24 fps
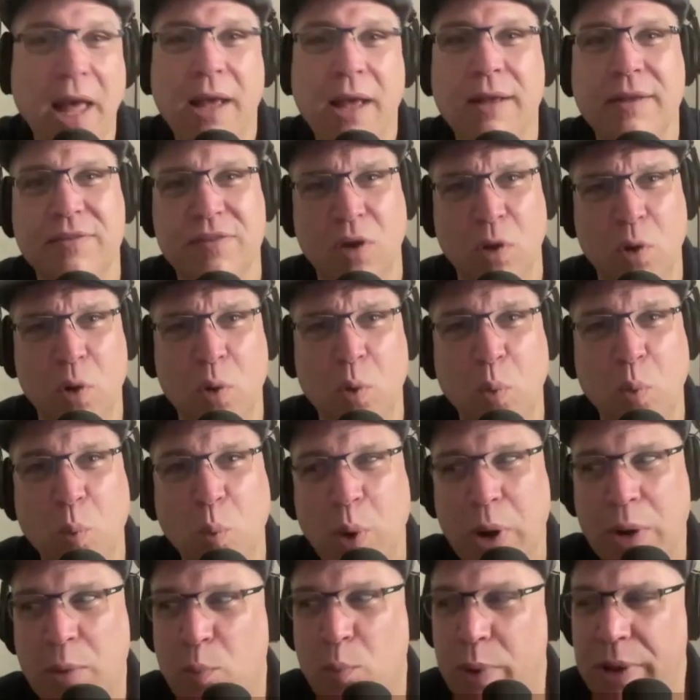so
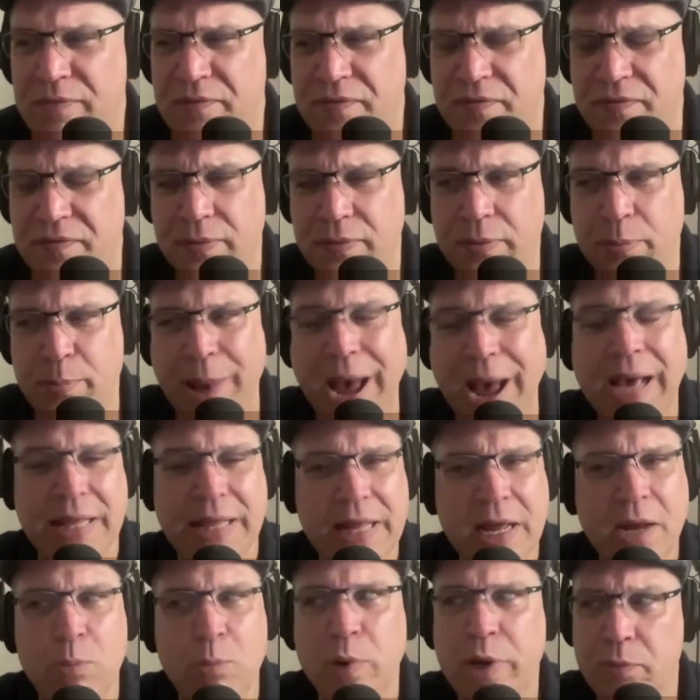when back
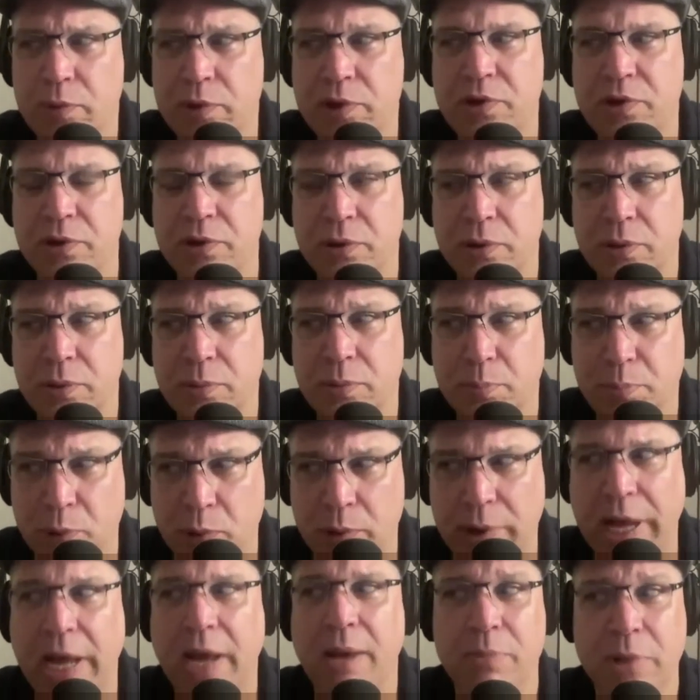then we would do
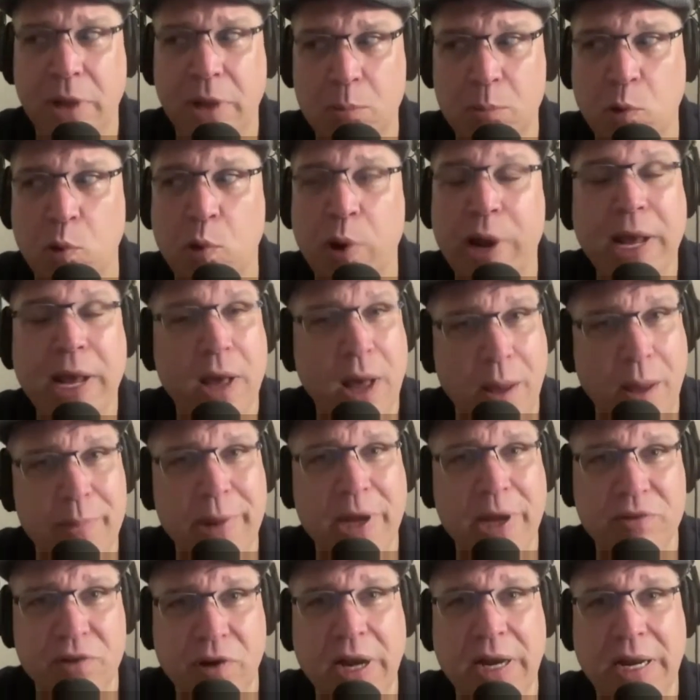boot camp, then Marine
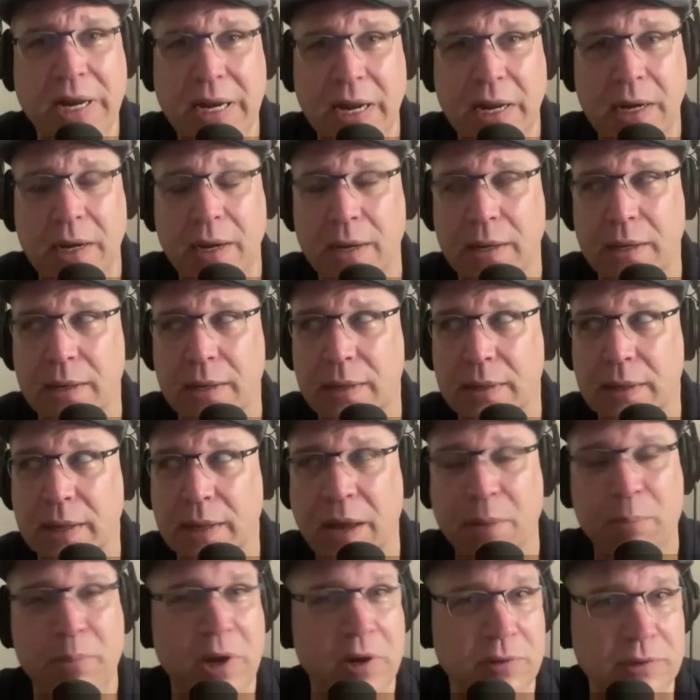combat training at
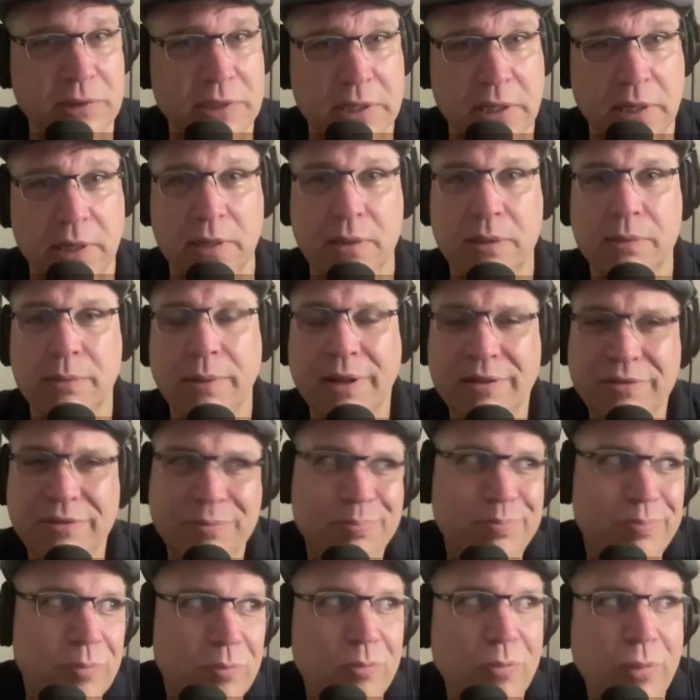Camp Pendleton, and that's
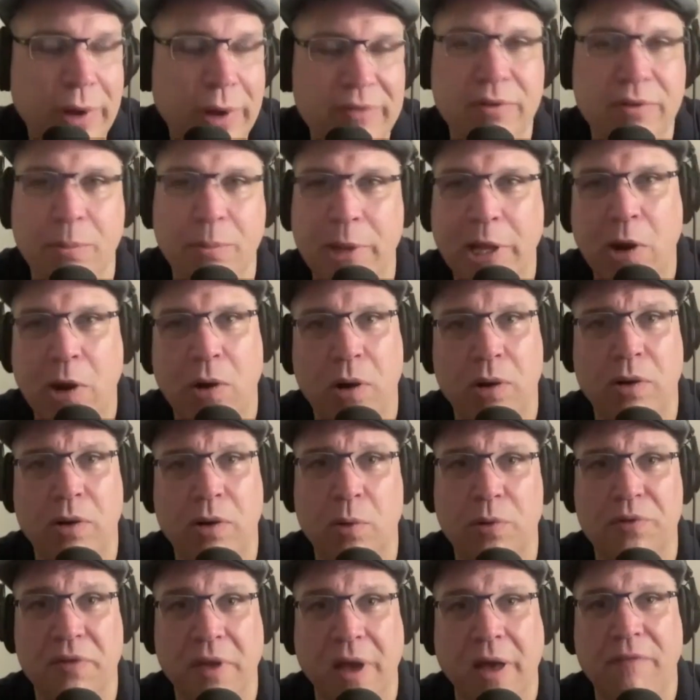reasonably
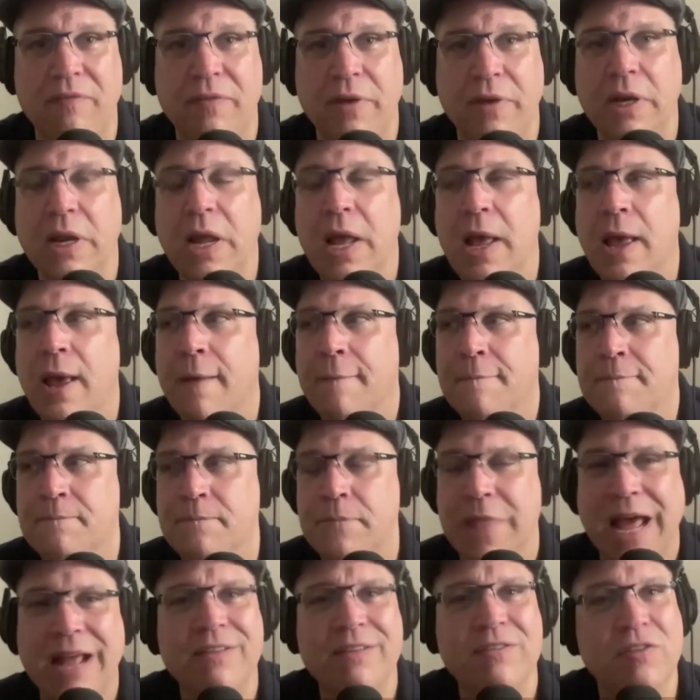hardcore stuff. And
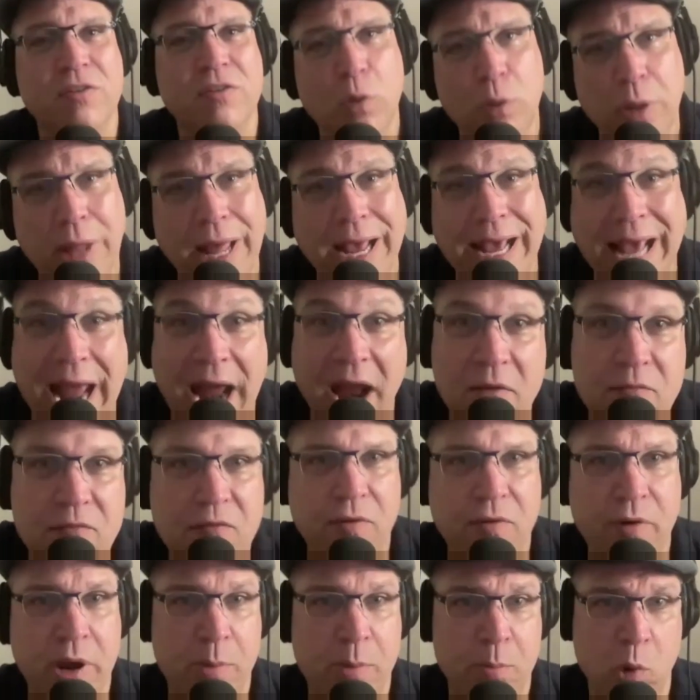that's so like
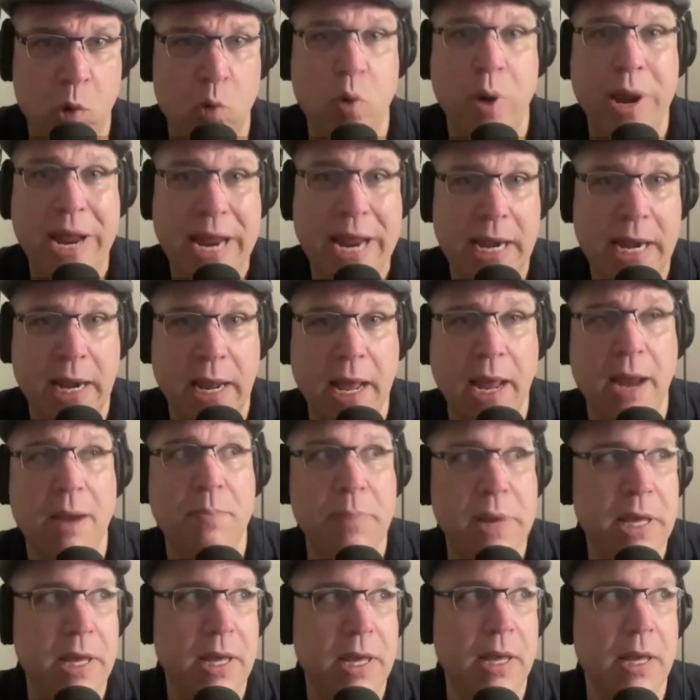every Marine can
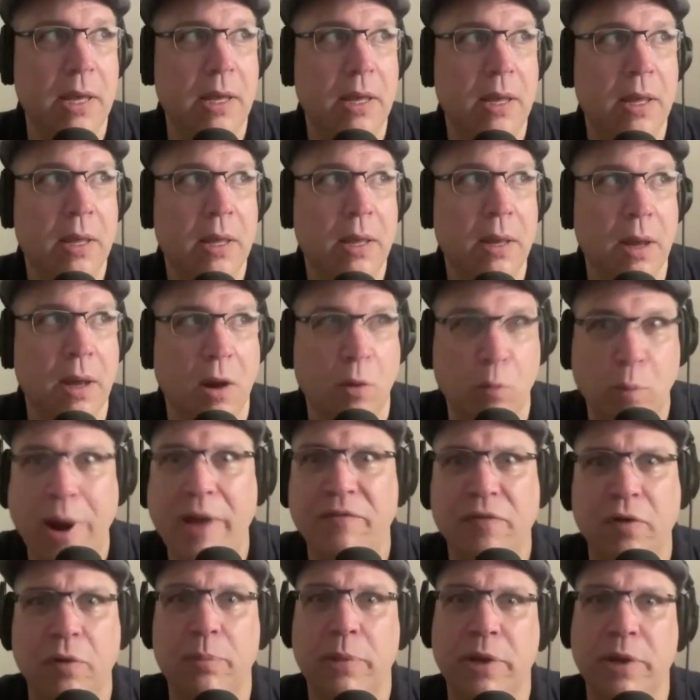be a
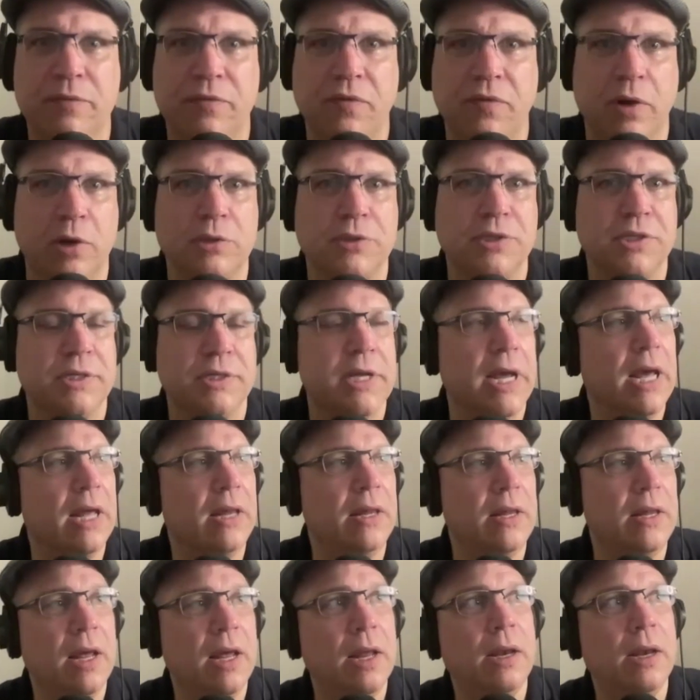rifleman first,
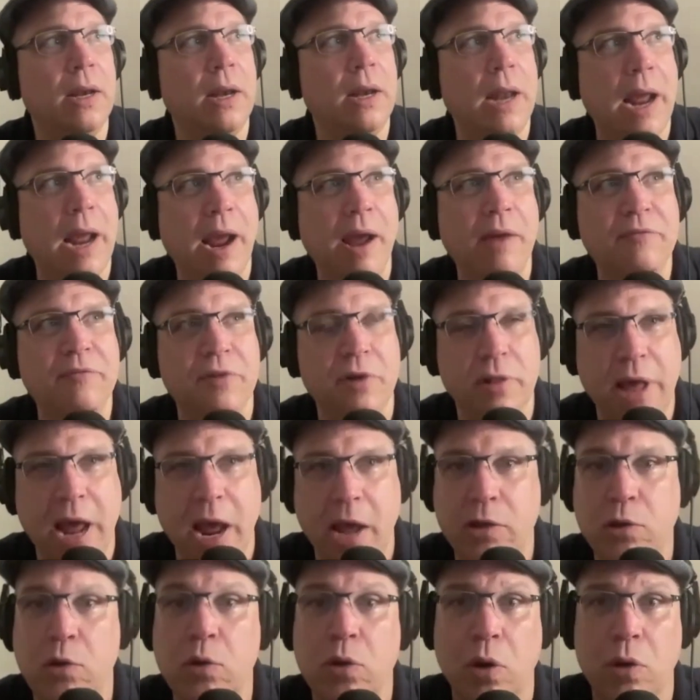and then after
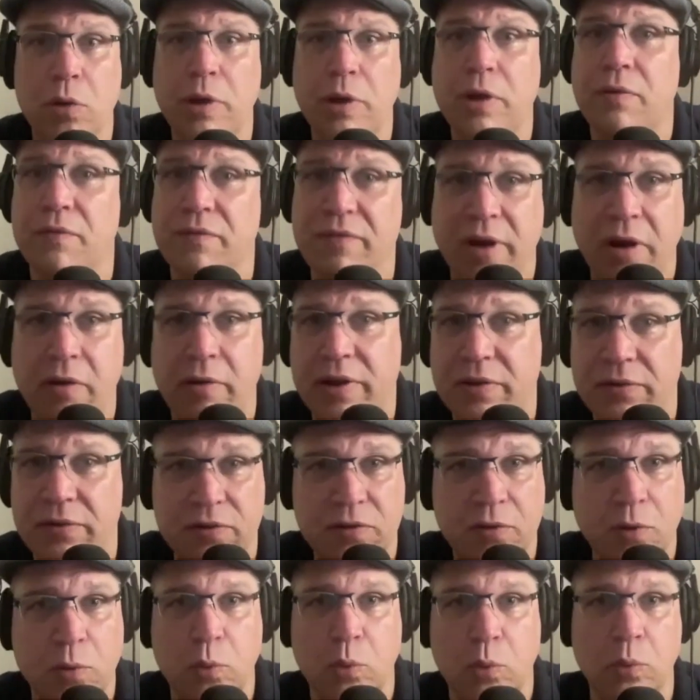that you go to your various
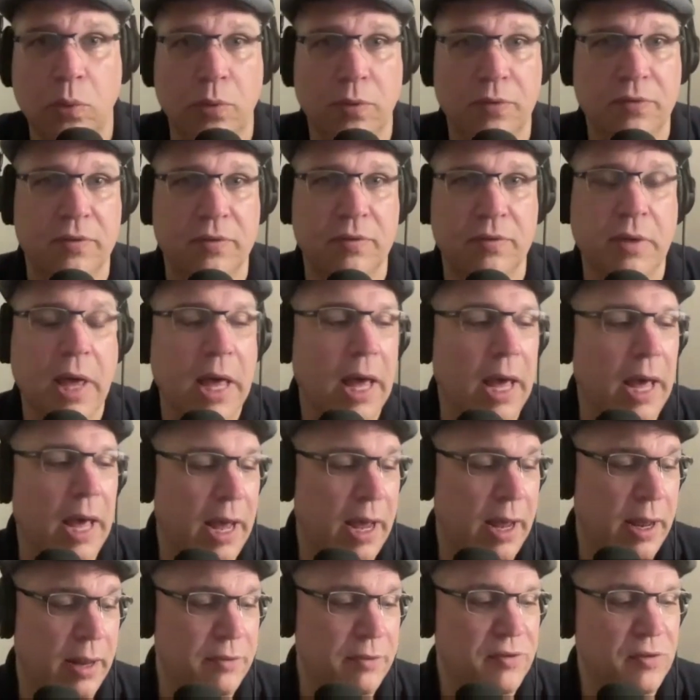schools.
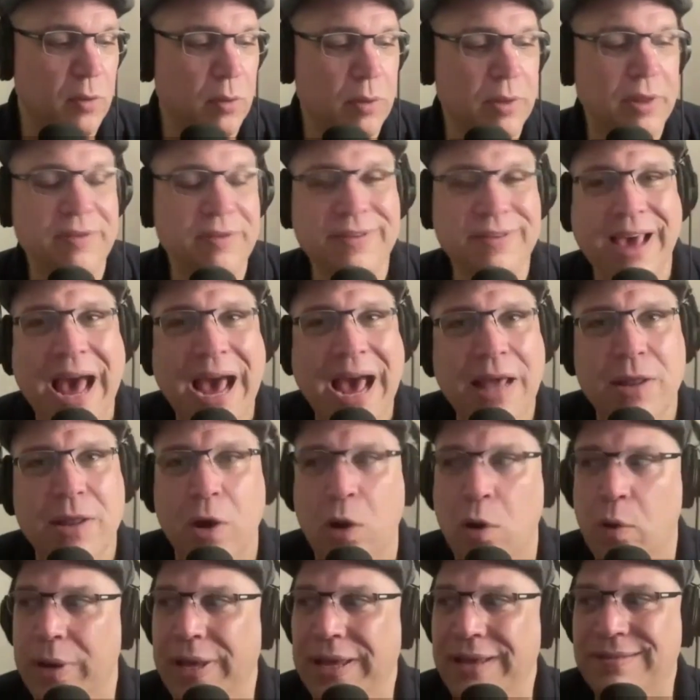And so this guy,
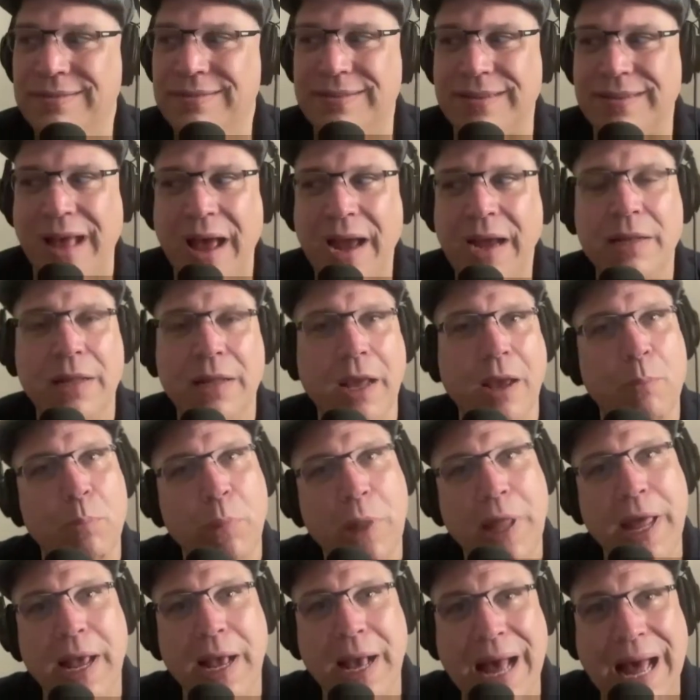though, he signed like a
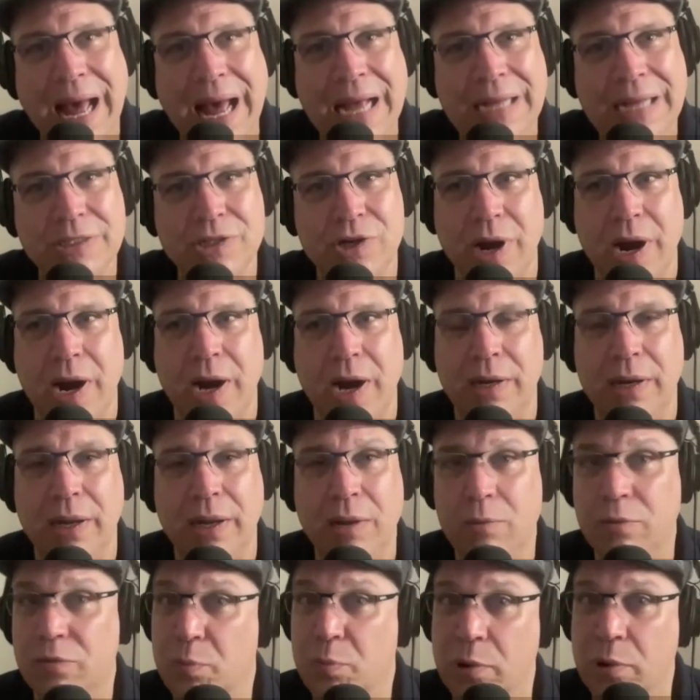blank contract.
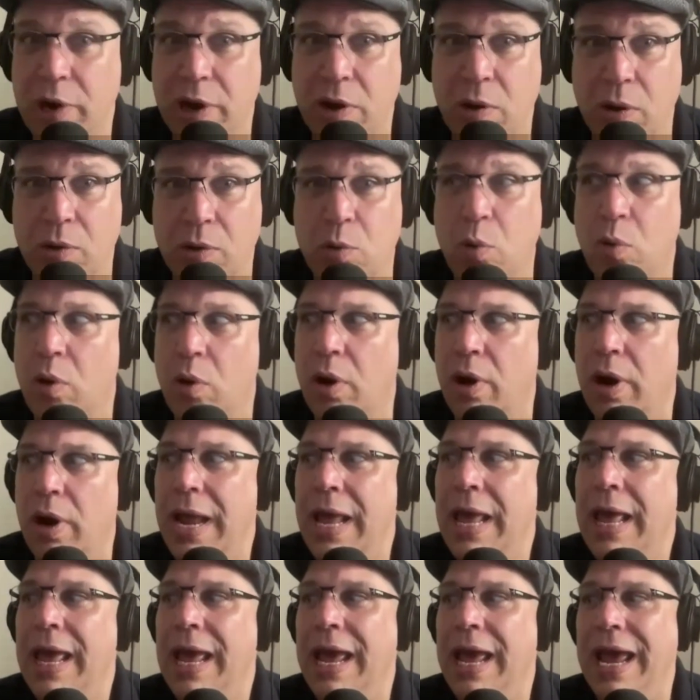He was pretty hardcore,
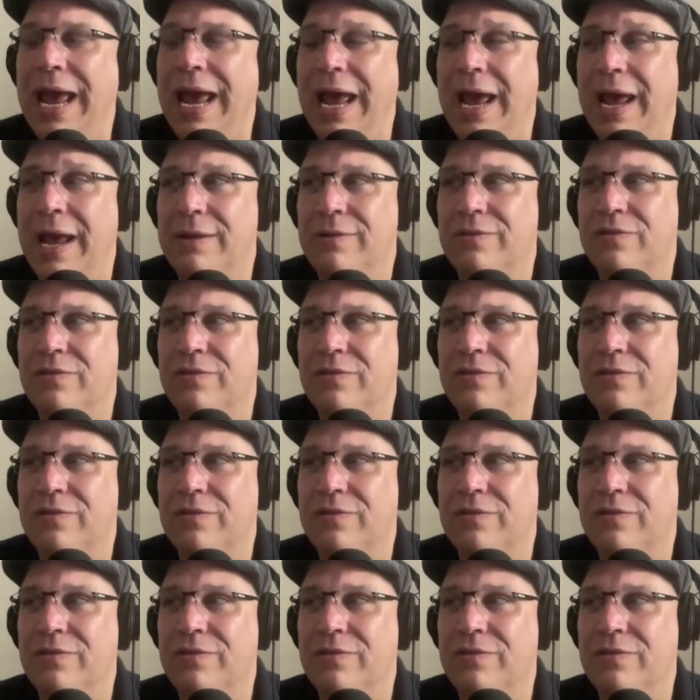and